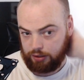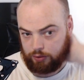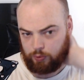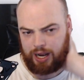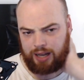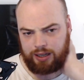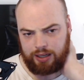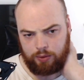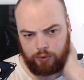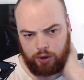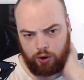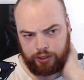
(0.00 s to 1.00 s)
Wakanda.
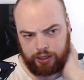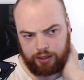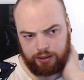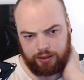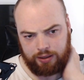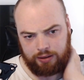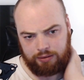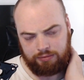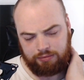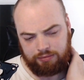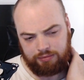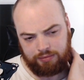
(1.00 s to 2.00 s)
I
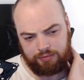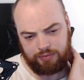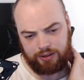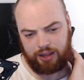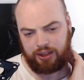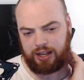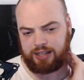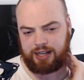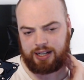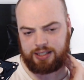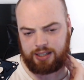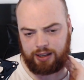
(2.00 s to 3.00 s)
think I said
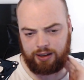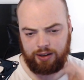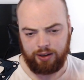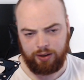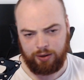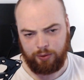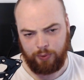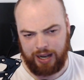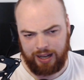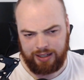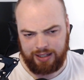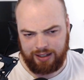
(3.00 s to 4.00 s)
that silly.
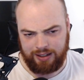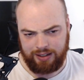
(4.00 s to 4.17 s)
Wakanda,